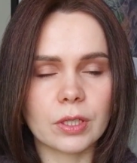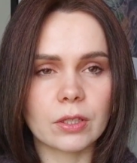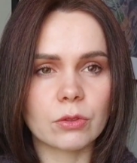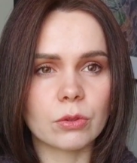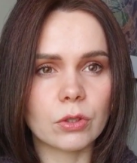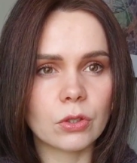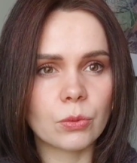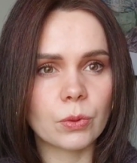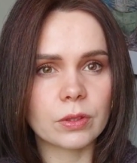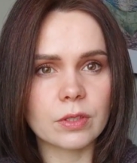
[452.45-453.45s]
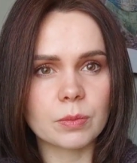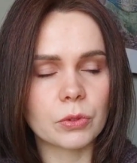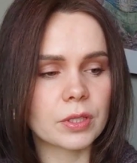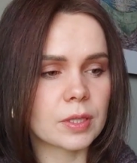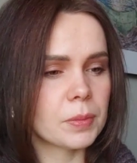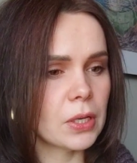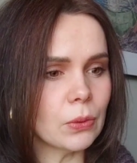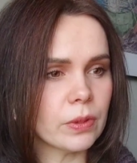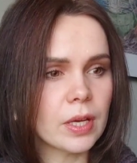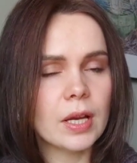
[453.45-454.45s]
get to know what this book is
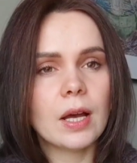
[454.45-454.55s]
about.